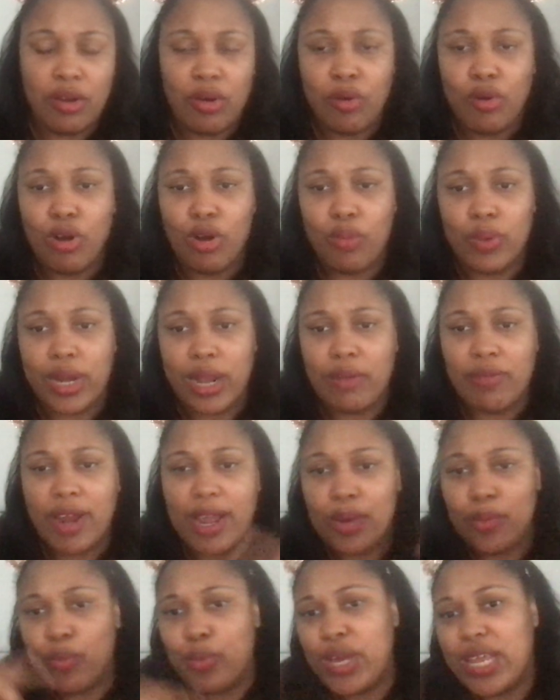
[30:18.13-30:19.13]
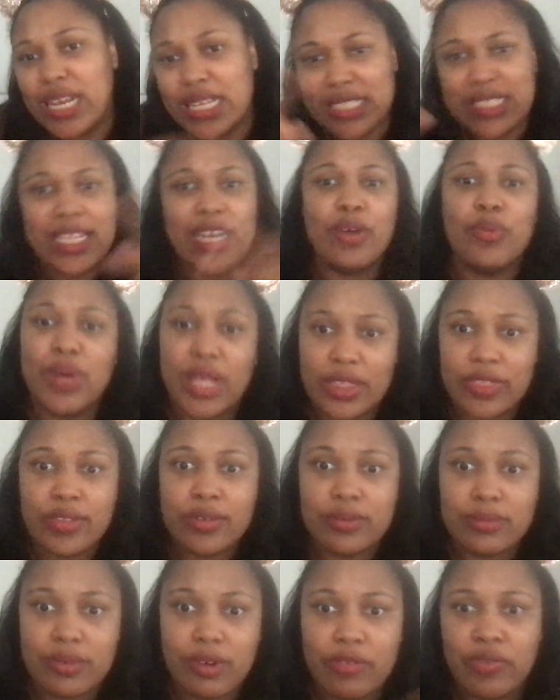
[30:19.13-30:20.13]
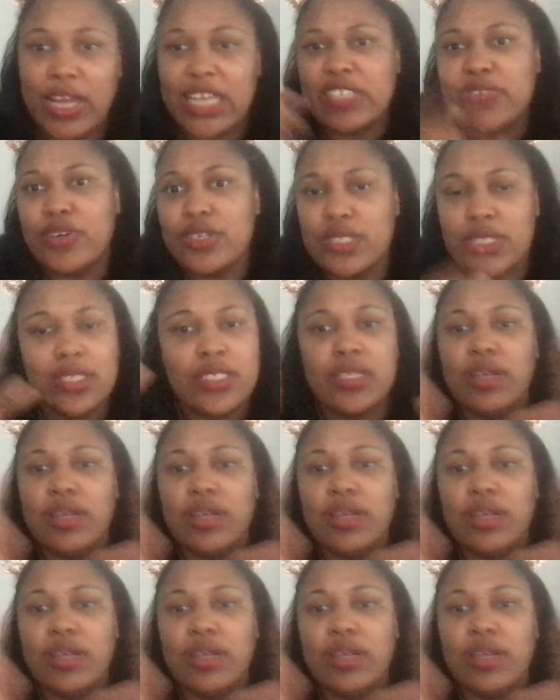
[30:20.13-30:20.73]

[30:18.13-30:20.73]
or when I write win instead of with, or vice versa.